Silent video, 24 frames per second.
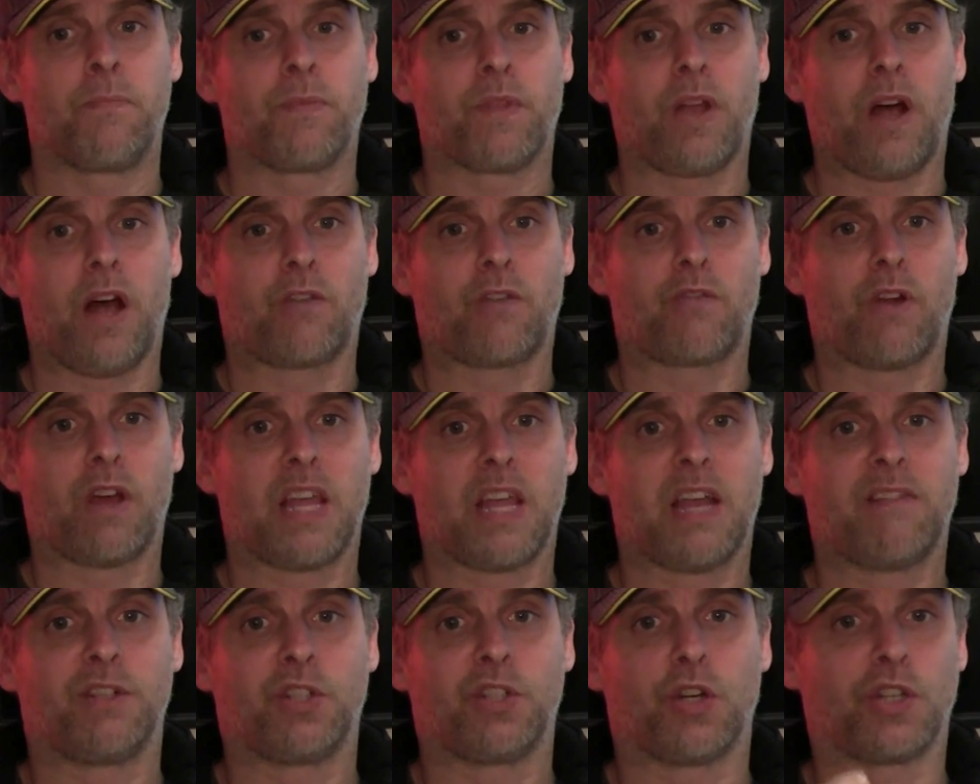I'd
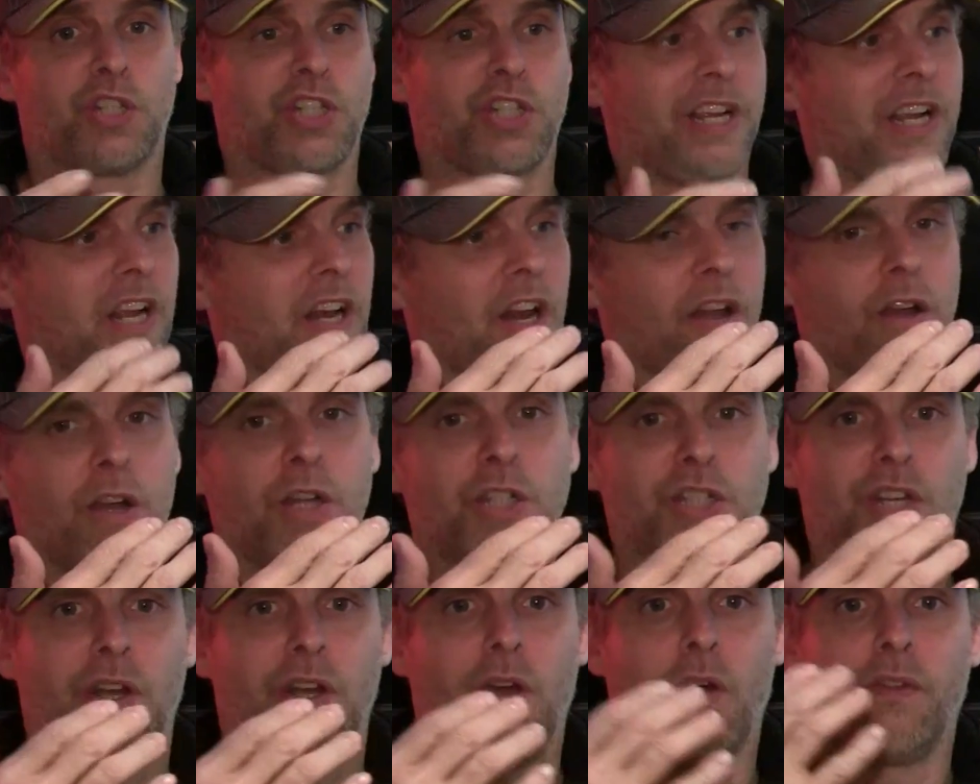rather have a junction
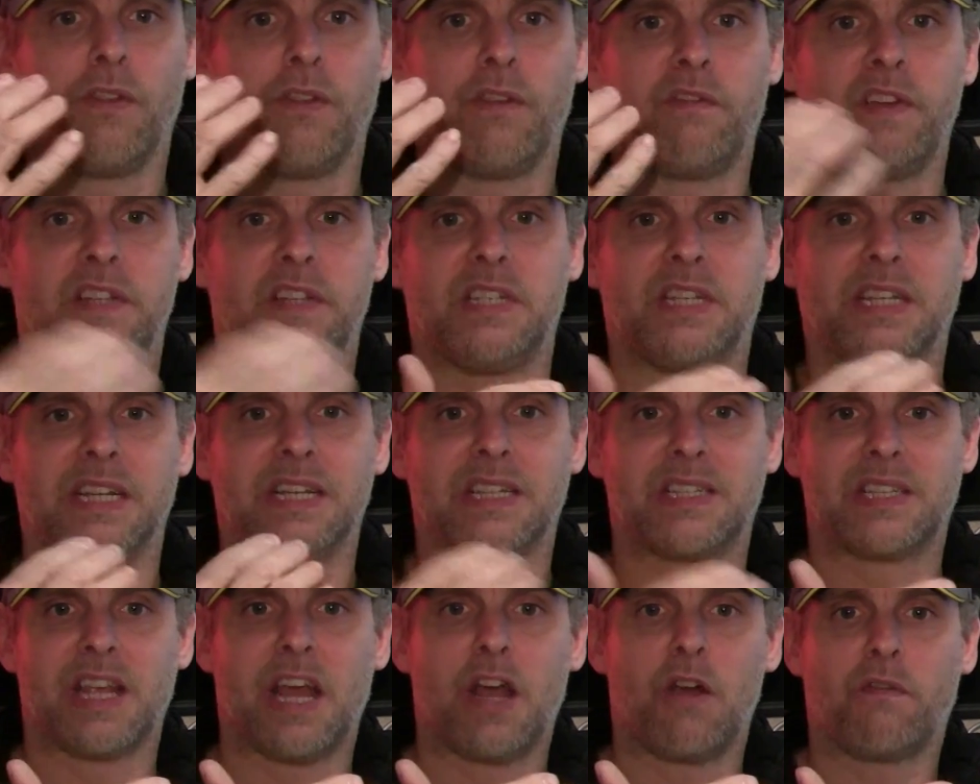enclosure on the fitting
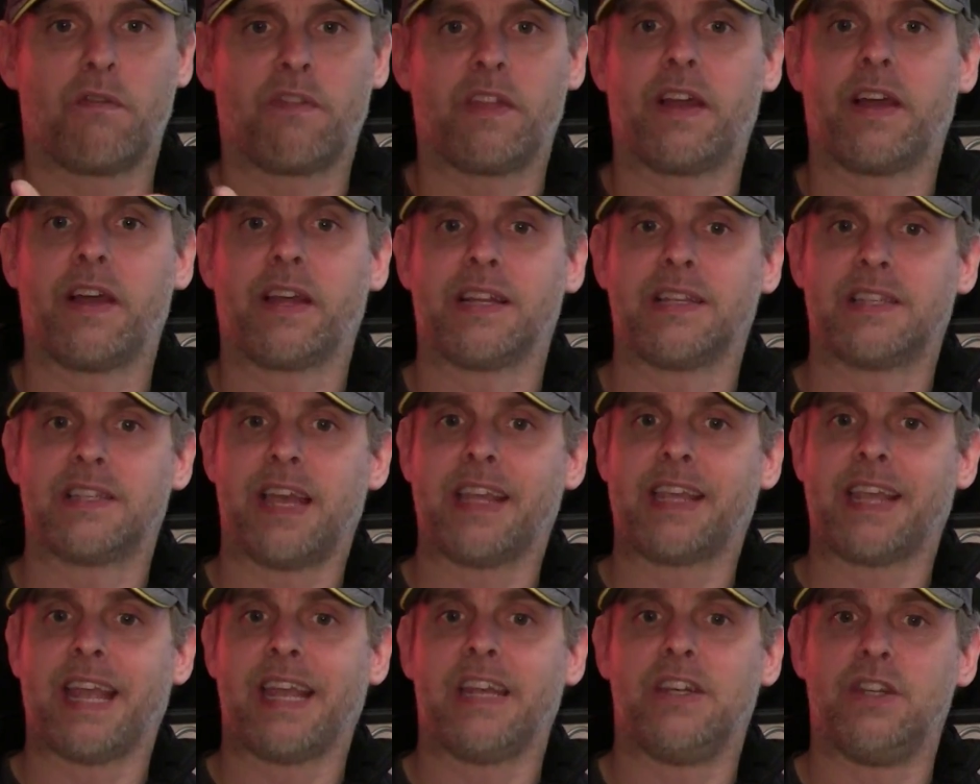itself that I can
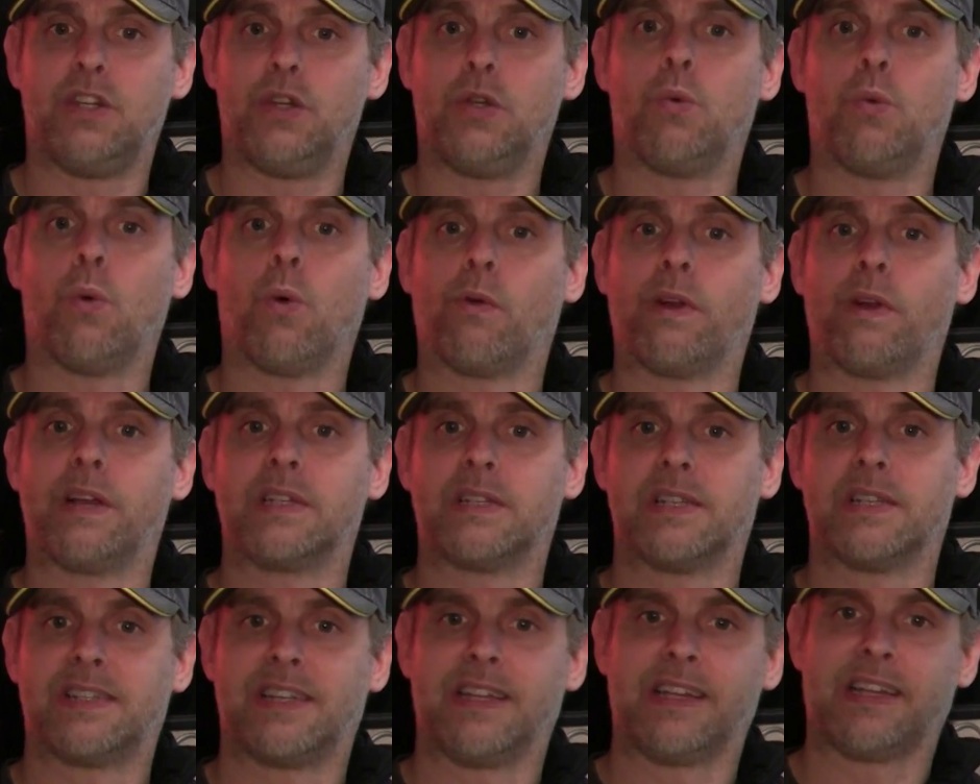take a new or
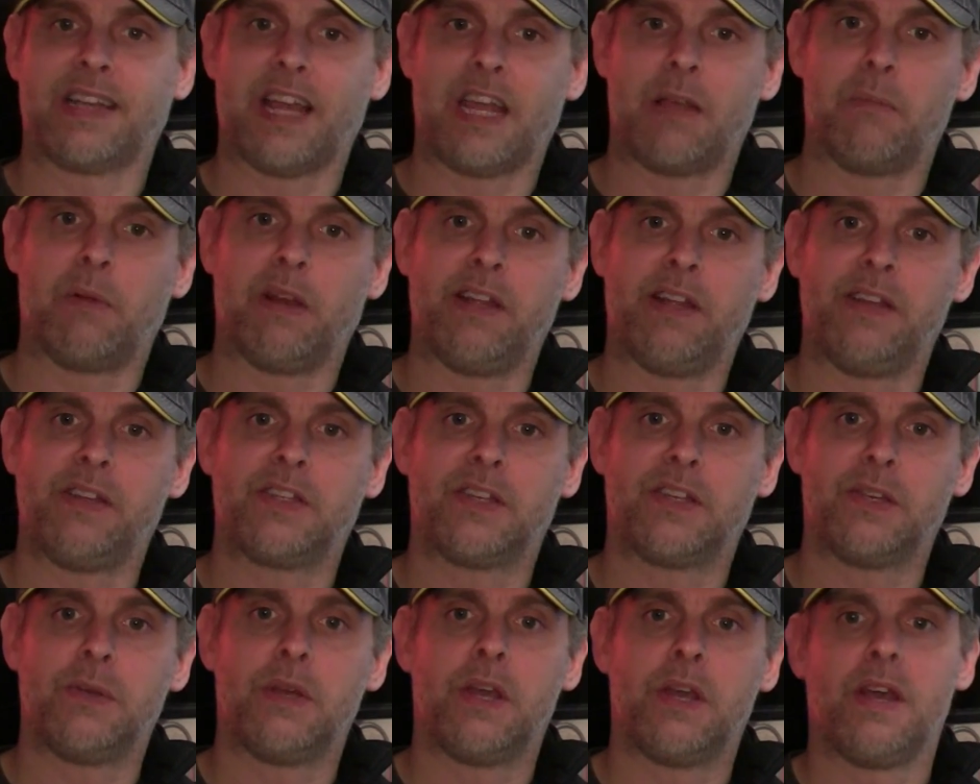existing cable
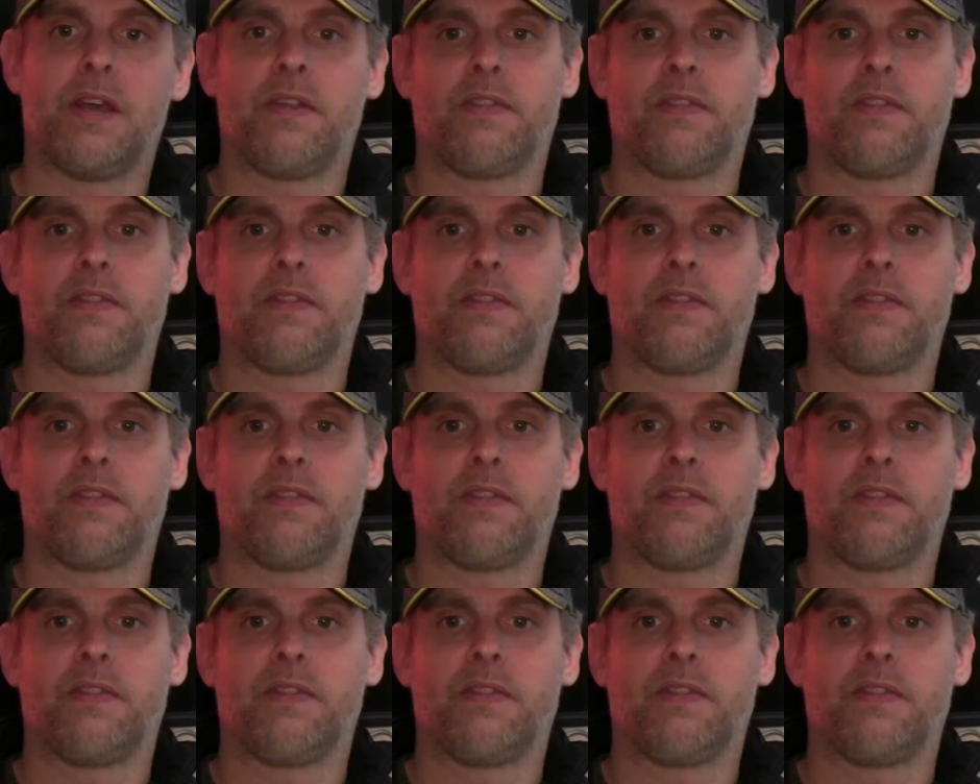into